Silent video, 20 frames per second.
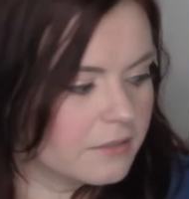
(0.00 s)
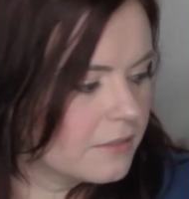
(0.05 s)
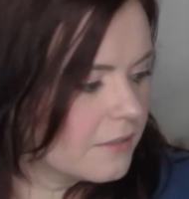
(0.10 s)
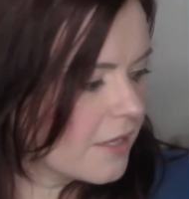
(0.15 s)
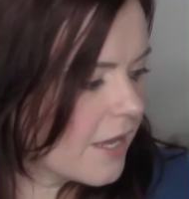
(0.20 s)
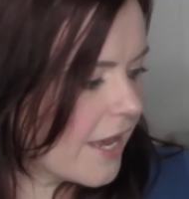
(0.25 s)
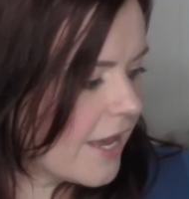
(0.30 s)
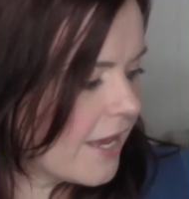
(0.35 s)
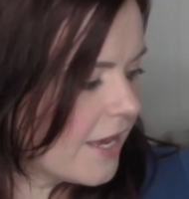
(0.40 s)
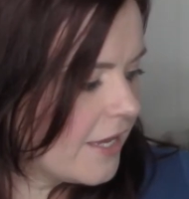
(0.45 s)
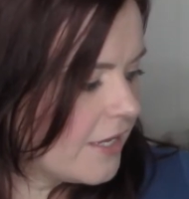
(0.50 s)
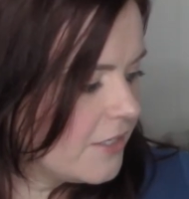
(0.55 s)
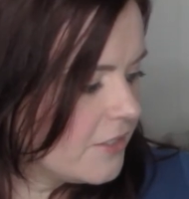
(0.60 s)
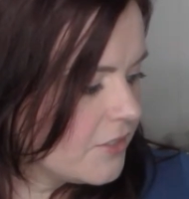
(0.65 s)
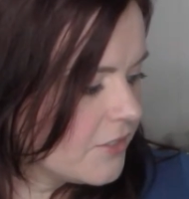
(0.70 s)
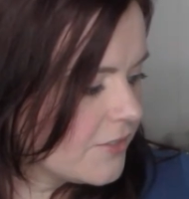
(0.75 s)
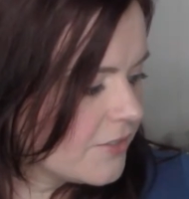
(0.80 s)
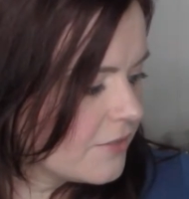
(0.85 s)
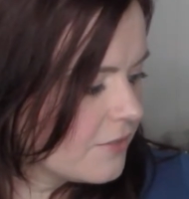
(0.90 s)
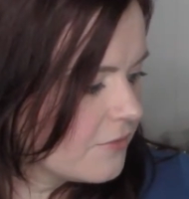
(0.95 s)

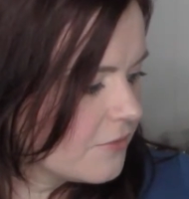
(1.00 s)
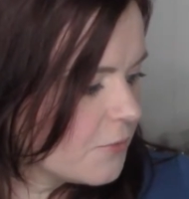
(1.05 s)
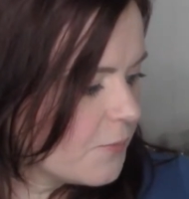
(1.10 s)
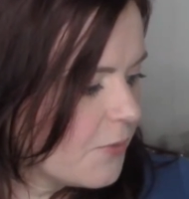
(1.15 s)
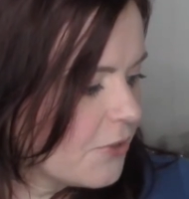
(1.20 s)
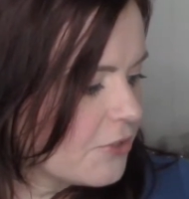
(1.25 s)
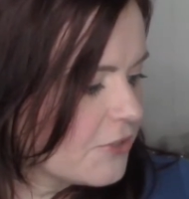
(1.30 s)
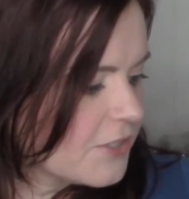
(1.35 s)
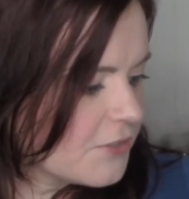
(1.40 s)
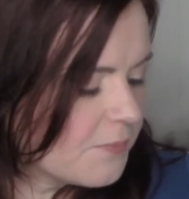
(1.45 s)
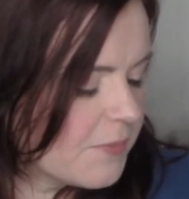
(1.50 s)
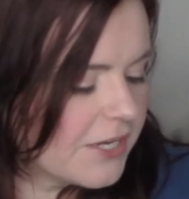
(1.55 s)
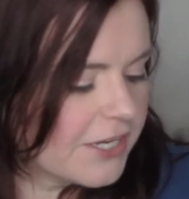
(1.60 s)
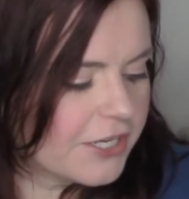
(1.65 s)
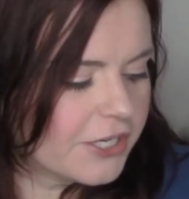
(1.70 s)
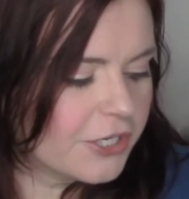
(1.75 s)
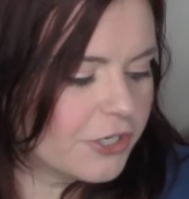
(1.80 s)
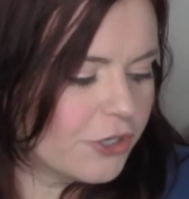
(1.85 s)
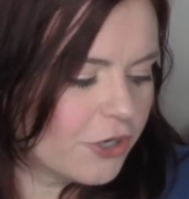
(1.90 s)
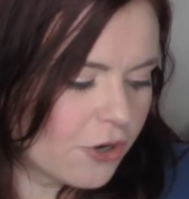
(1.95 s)
And Spirit's
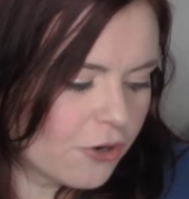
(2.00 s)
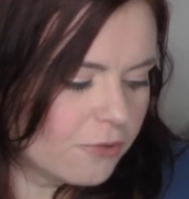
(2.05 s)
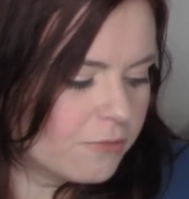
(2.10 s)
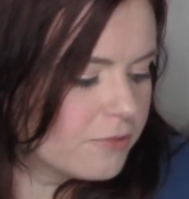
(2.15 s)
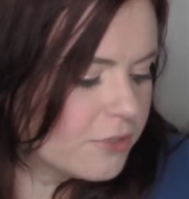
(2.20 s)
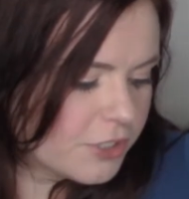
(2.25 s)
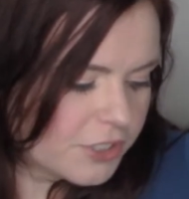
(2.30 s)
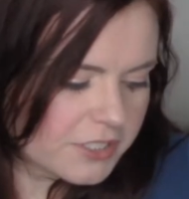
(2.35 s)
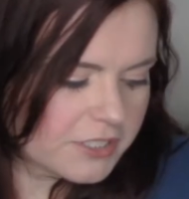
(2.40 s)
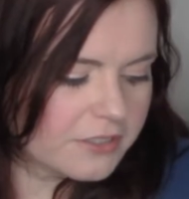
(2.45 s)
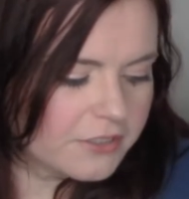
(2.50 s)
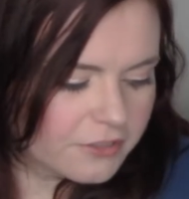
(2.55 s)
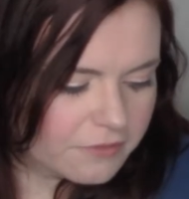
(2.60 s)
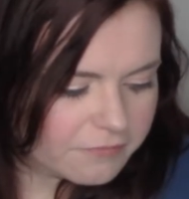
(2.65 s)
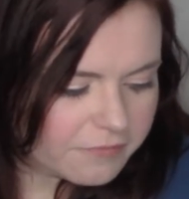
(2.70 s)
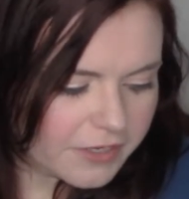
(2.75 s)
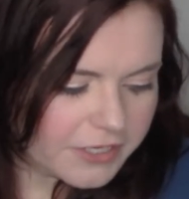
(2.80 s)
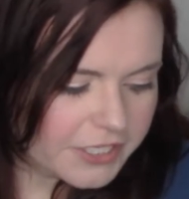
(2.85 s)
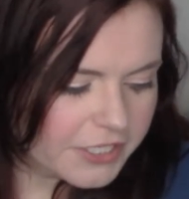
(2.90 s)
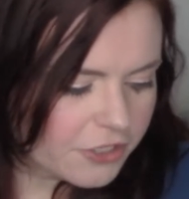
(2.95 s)
making a note, just a little
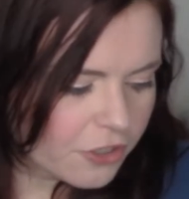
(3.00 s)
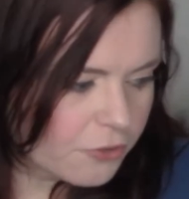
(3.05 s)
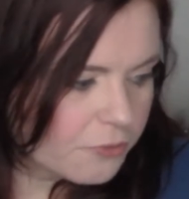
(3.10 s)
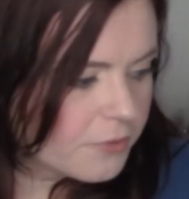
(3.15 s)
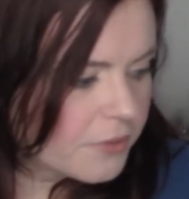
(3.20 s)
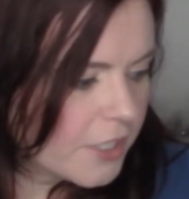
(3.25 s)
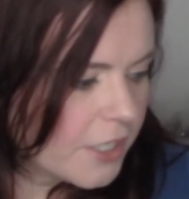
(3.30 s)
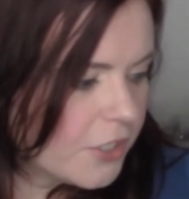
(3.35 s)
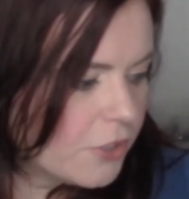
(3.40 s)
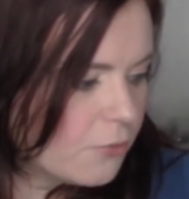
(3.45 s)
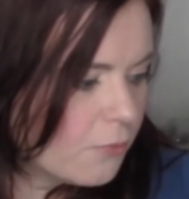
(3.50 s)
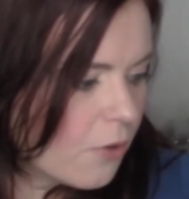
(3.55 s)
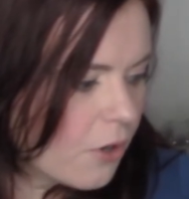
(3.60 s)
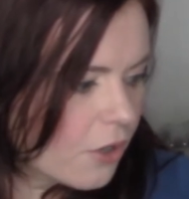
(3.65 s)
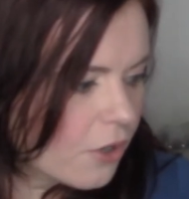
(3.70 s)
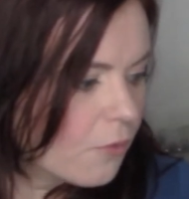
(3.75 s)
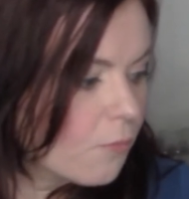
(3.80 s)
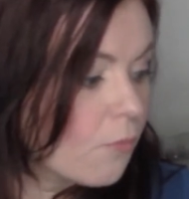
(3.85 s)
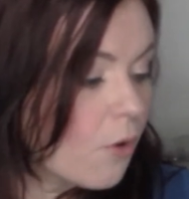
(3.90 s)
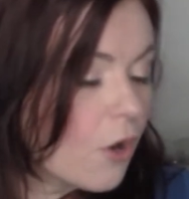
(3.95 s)
funny note, that you
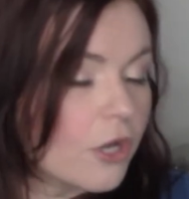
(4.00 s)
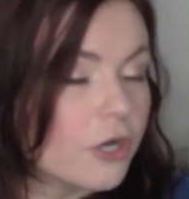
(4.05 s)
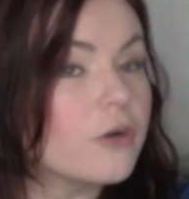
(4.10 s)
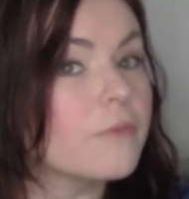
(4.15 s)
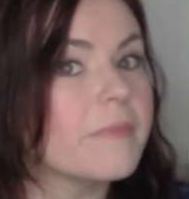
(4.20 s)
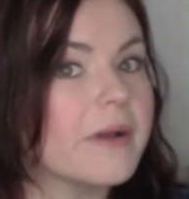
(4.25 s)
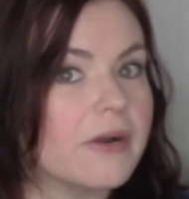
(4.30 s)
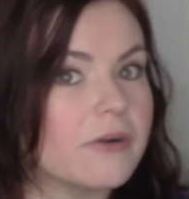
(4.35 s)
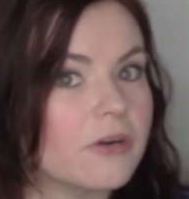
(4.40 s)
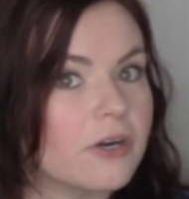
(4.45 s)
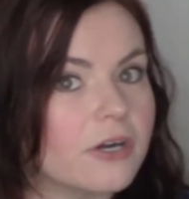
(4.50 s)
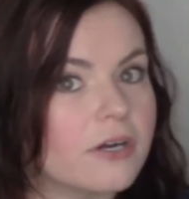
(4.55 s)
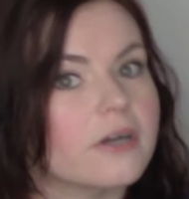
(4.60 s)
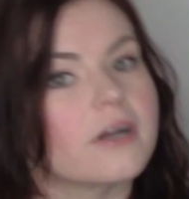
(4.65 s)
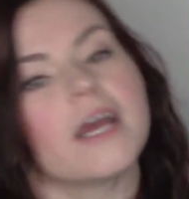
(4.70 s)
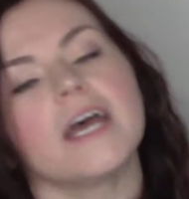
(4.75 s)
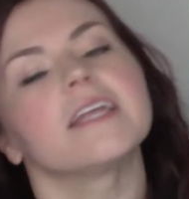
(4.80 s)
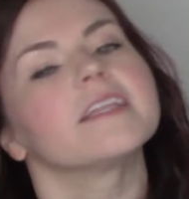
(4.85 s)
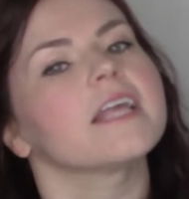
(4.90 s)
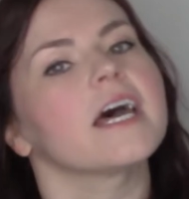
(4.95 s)
are a water bearer,
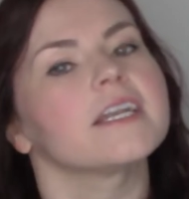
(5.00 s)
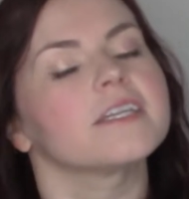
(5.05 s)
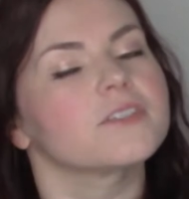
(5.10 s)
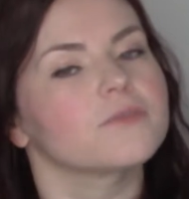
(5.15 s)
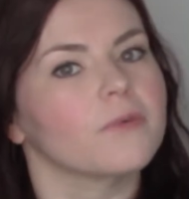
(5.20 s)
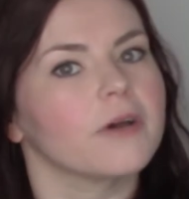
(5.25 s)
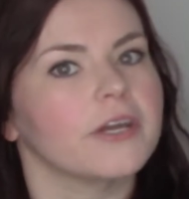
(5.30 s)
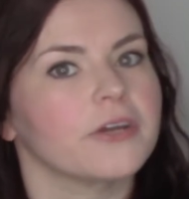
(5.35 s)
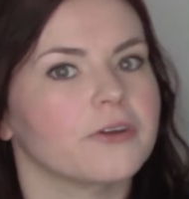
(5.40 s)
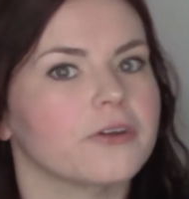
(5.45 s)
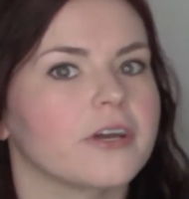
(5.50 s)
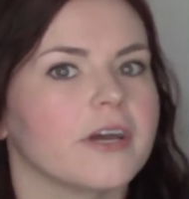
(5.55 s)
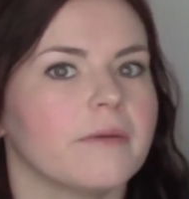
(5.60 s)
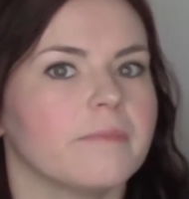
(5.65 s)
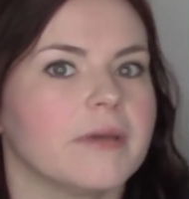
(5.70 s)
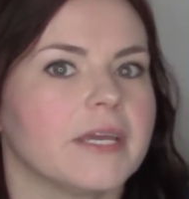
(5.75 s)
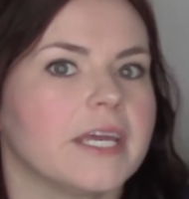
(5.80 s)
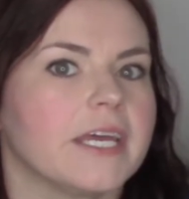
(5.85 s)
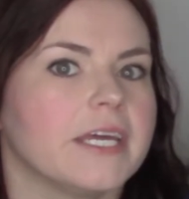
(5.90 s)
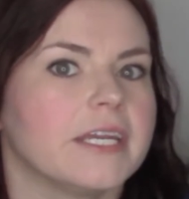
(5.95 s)
and that is why you're
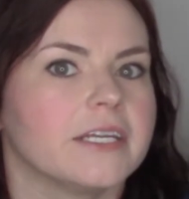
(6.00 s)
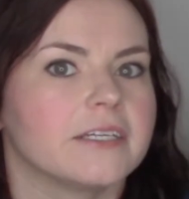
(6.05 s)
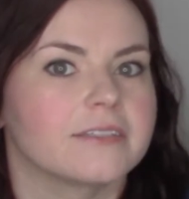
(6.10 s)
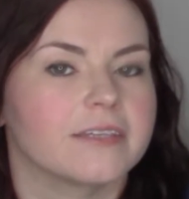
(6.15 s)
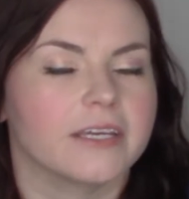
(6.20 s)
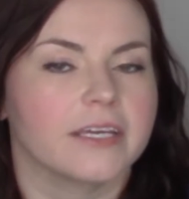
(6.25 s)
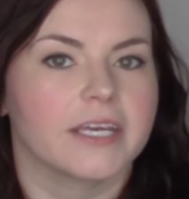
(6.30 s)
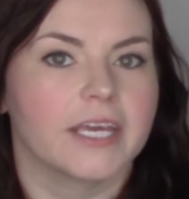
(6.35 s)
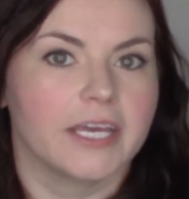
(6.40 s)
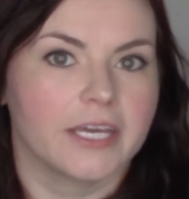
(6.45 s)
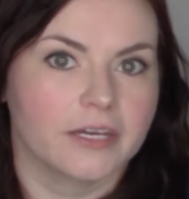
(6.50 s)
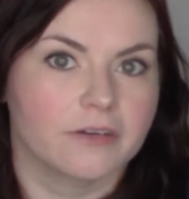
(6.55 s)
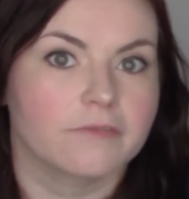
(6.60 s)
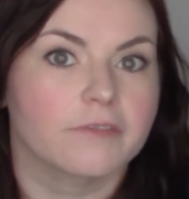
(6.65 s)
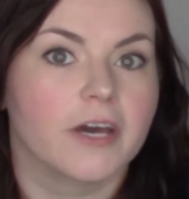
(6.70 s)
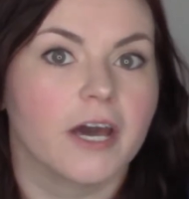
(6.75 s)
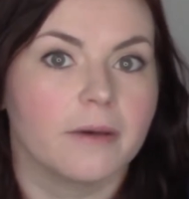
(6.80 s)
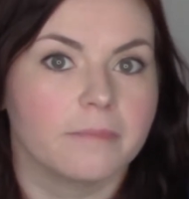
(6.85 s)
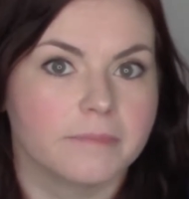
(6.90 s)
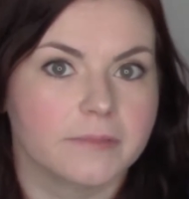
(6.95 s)
coming in as a King of
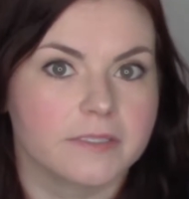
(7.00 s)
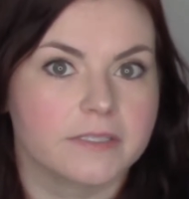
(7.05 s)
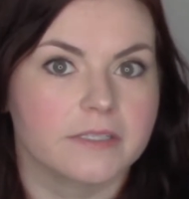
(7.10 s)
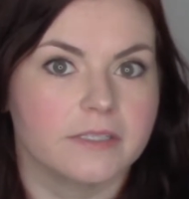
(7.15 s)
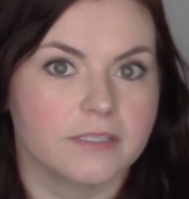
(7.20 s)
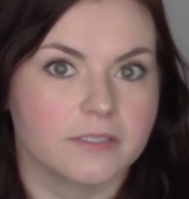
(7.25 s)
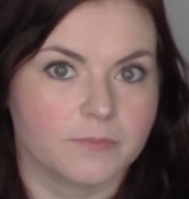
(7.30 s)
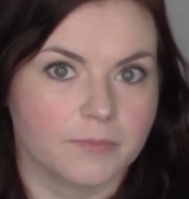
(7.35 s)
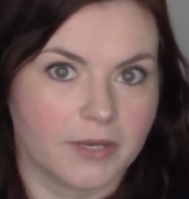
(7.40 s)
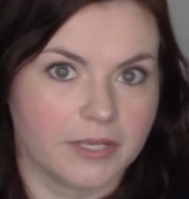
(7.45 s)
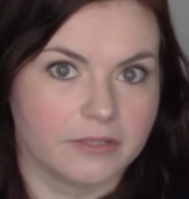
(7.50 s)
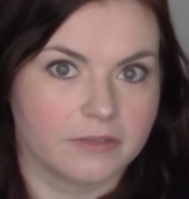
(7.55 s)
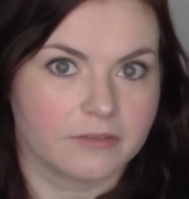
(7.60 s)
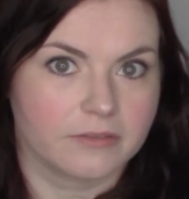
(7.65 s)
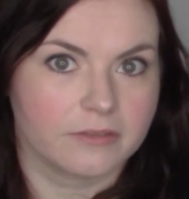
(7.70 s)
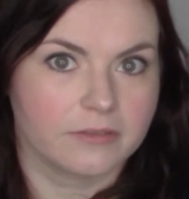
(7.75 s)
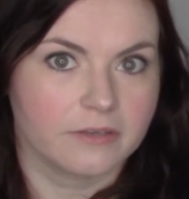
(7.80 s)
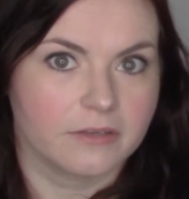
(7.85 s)
Cups this month.